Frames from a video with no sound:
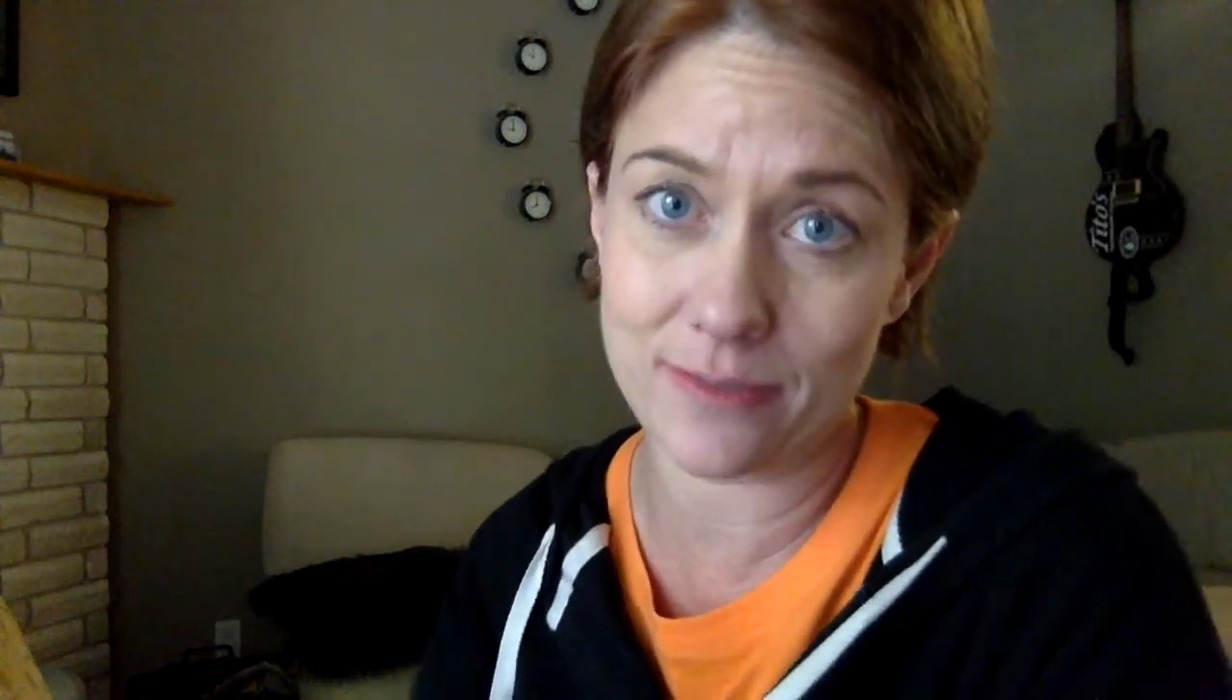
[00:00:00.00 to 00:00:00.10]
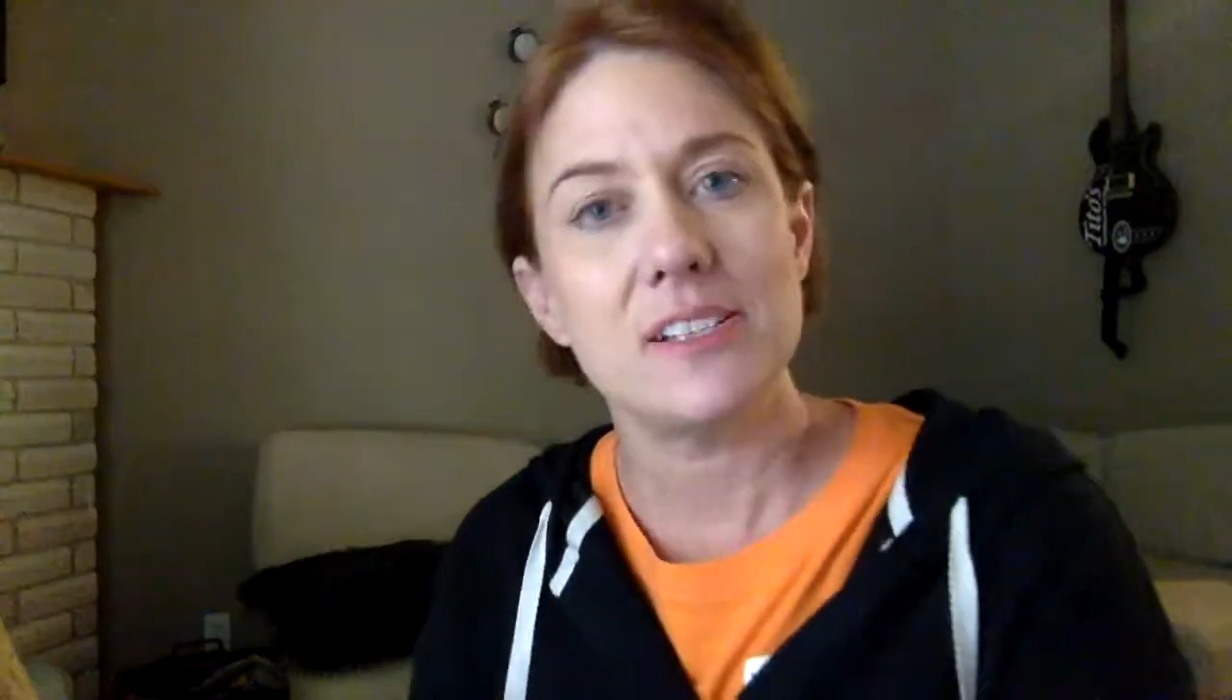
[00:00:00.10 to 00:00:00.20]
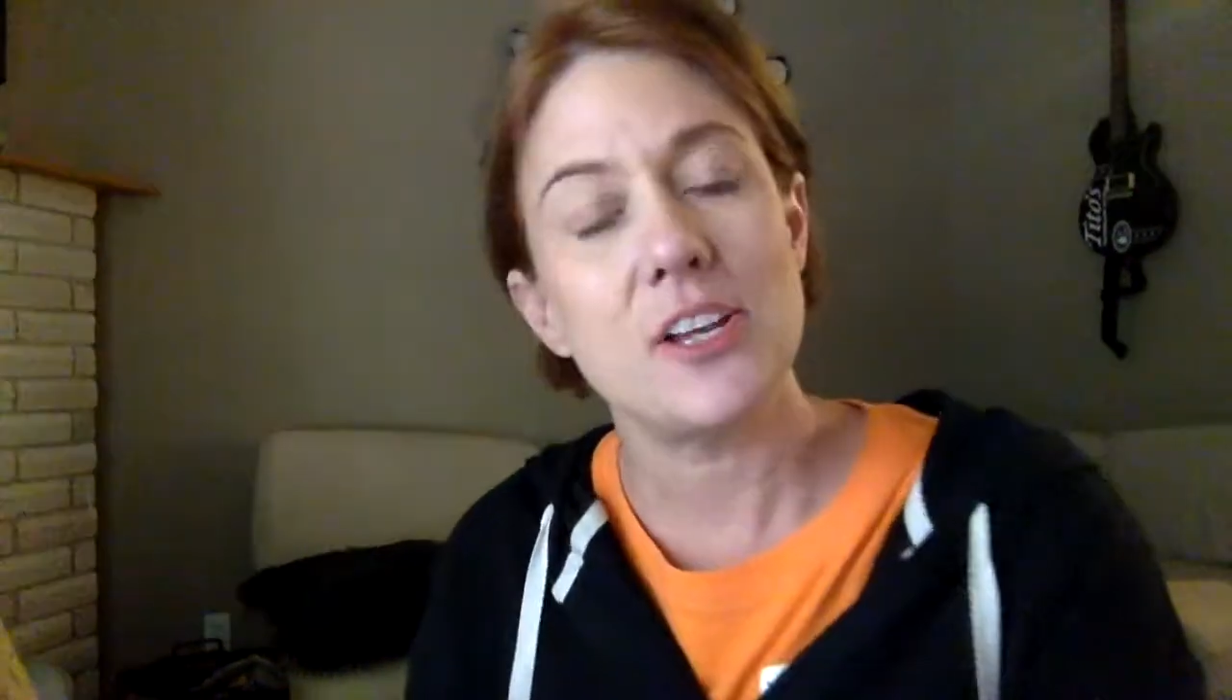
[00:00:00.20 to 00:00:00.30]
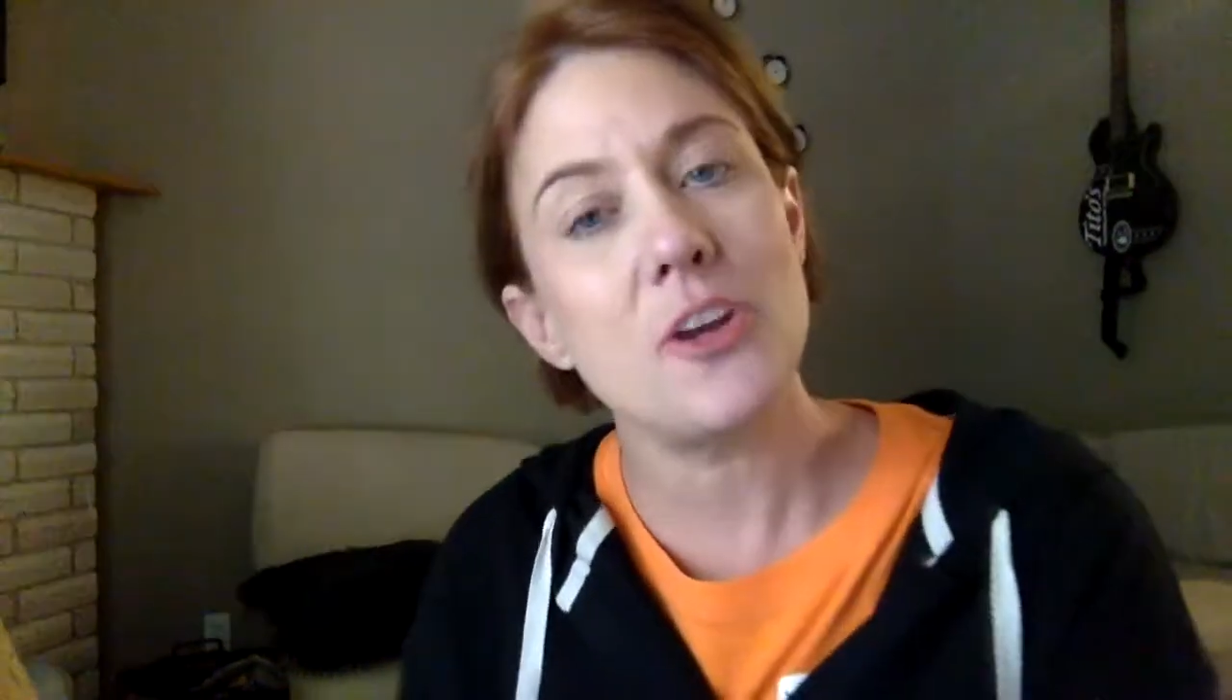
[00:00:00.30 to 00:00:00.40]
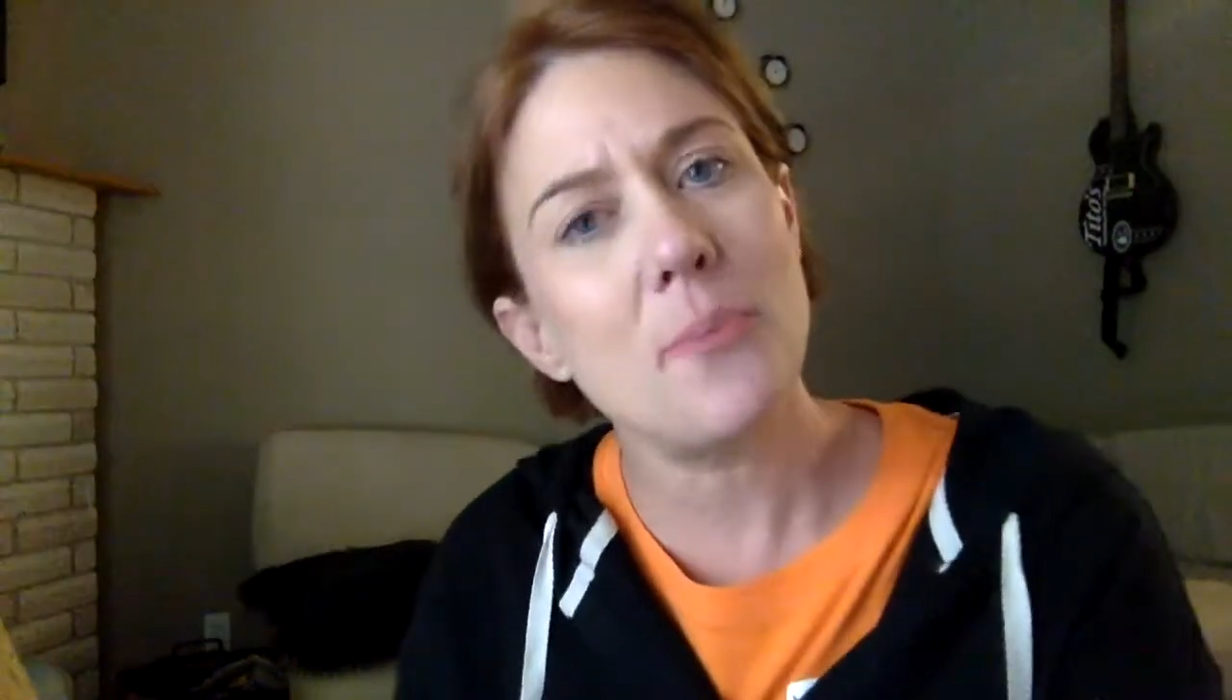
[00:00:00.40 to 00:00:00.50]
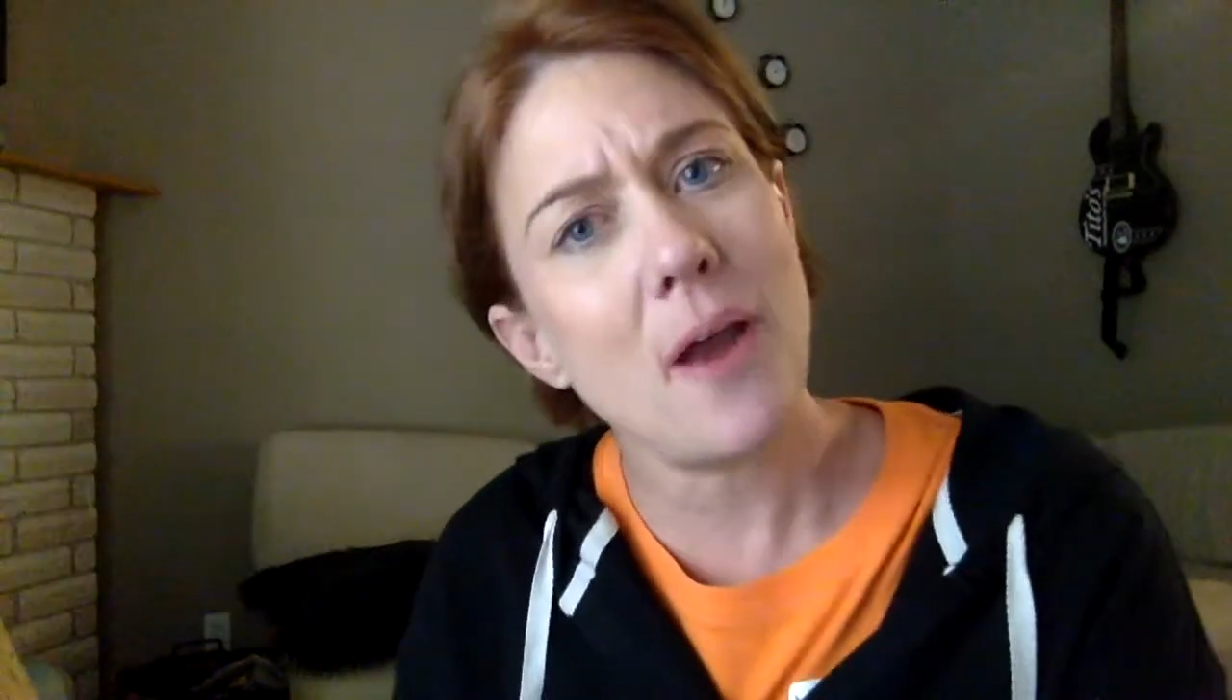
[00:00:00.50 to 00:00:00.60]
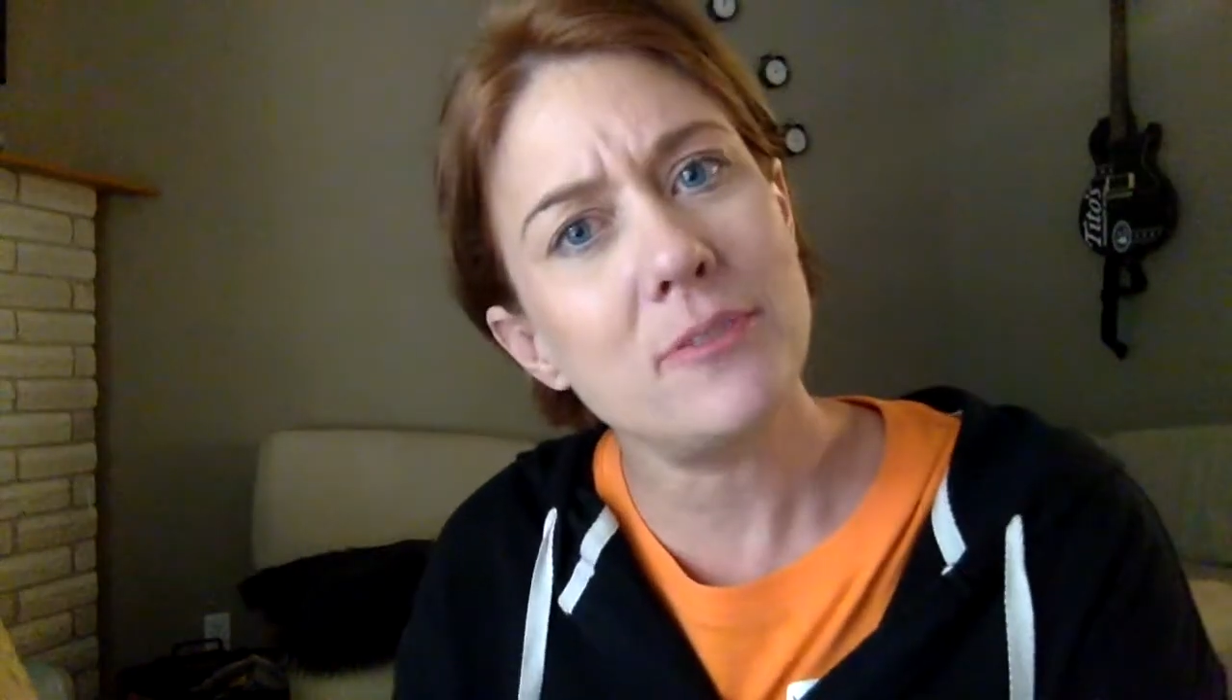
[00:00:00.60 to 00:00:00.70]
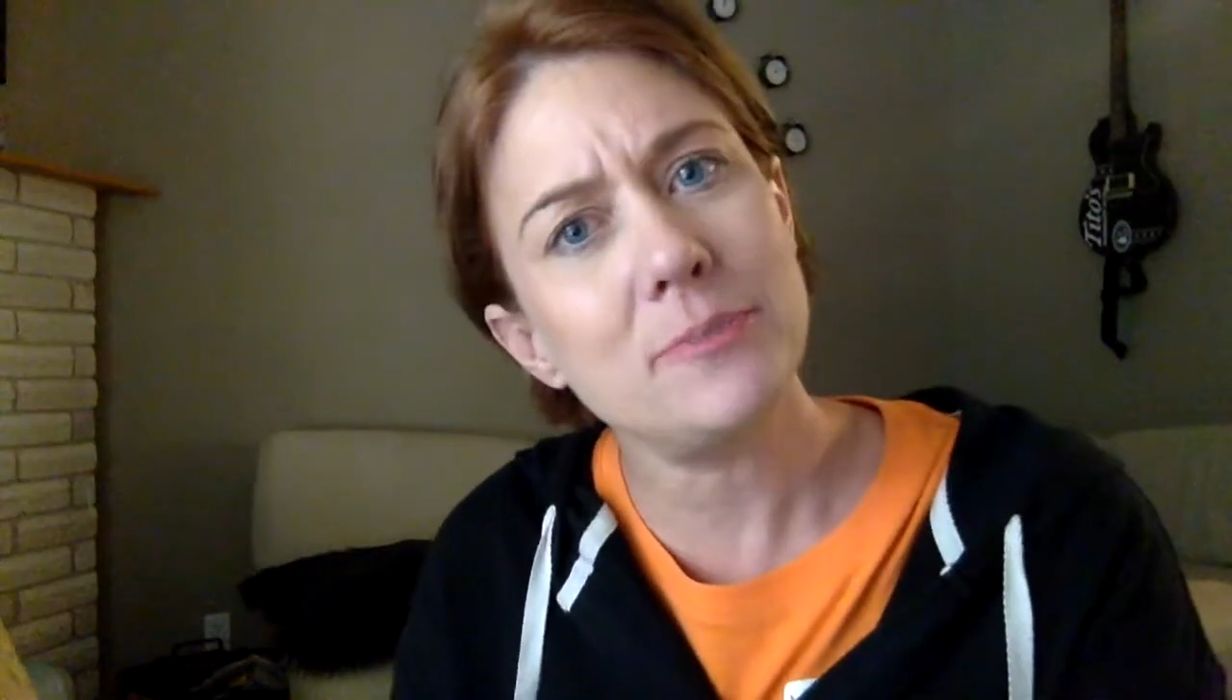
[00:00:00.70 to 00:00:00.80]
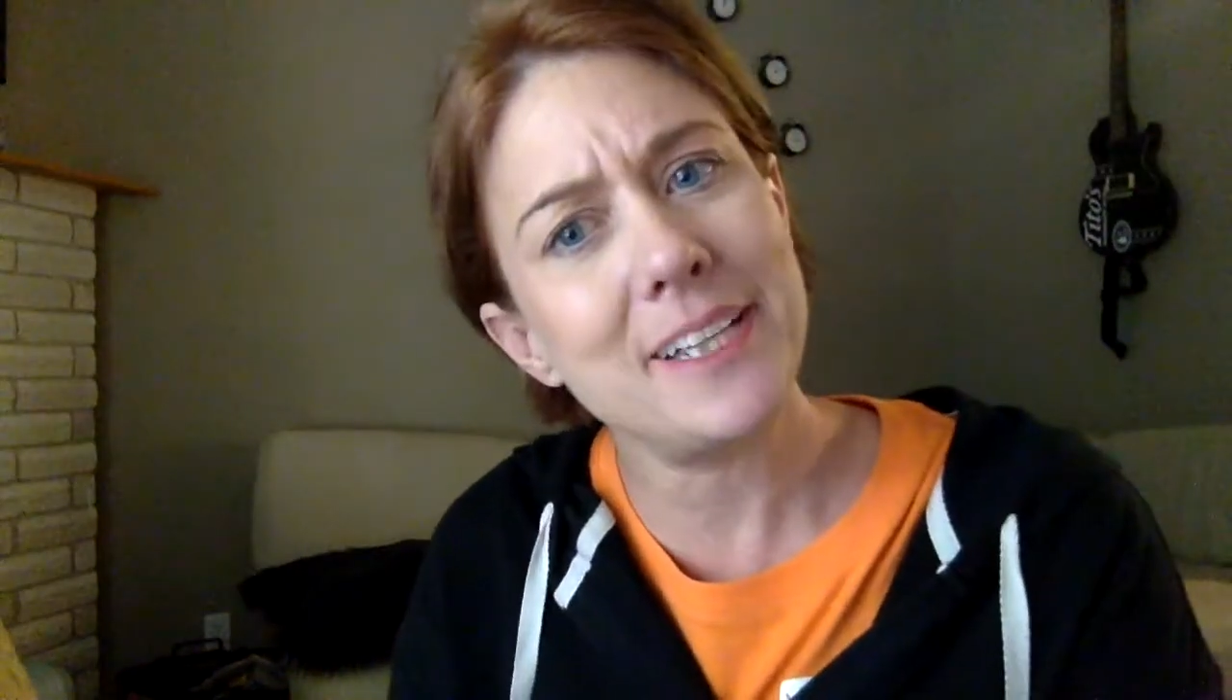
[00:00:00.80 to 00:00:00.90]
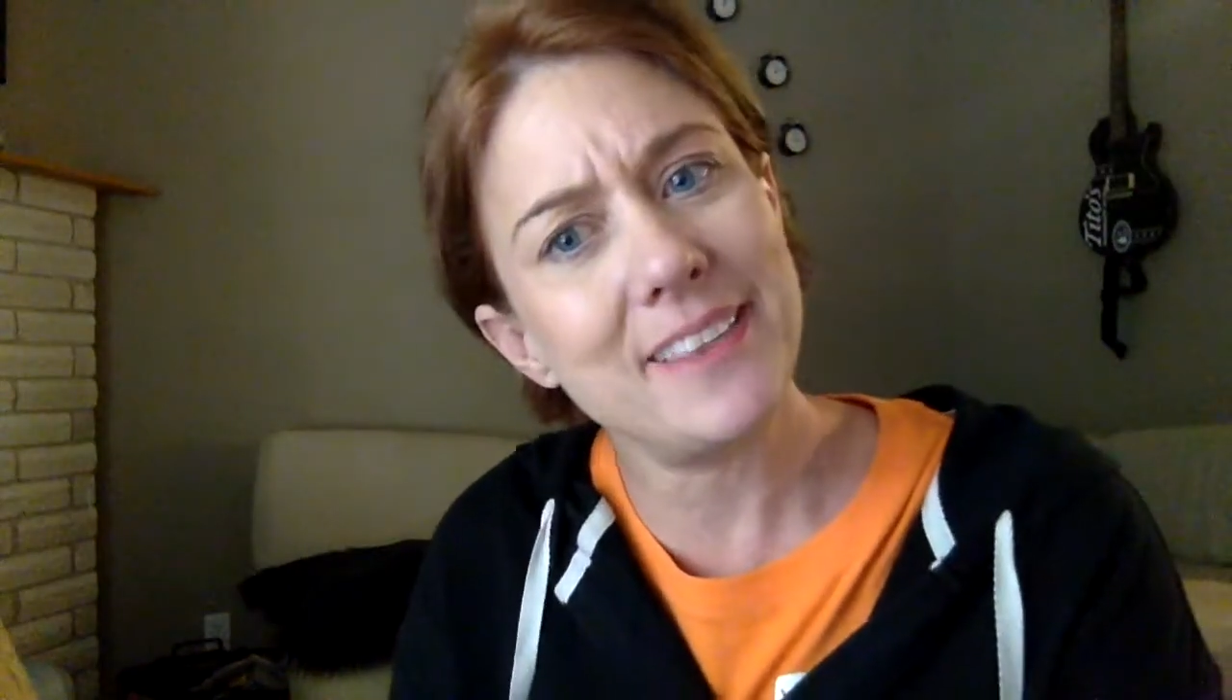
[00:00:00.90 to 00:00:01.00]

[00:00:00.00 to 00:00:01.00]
So you're probably